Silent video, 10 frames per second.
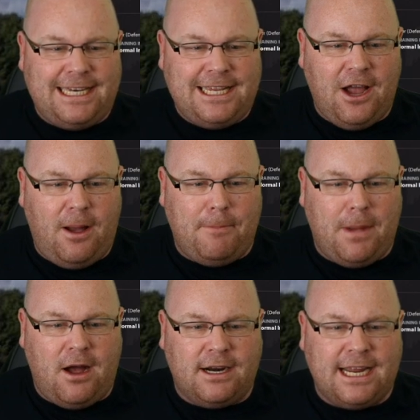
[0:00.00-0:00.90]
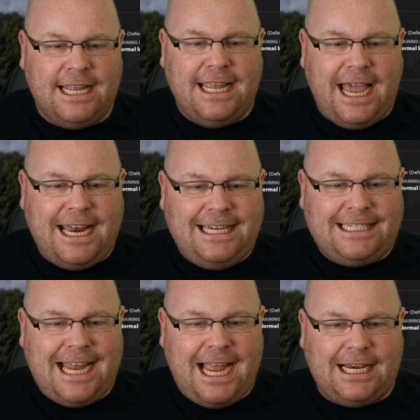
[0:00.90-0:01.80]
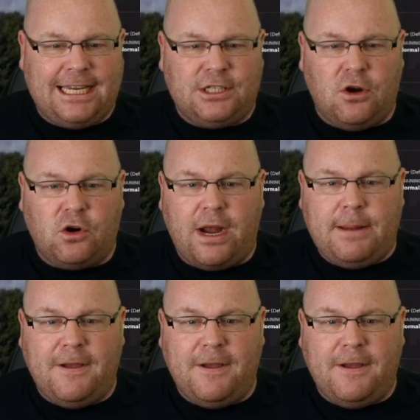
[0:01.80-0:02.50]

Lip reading: He can't mark and his tackling's not great.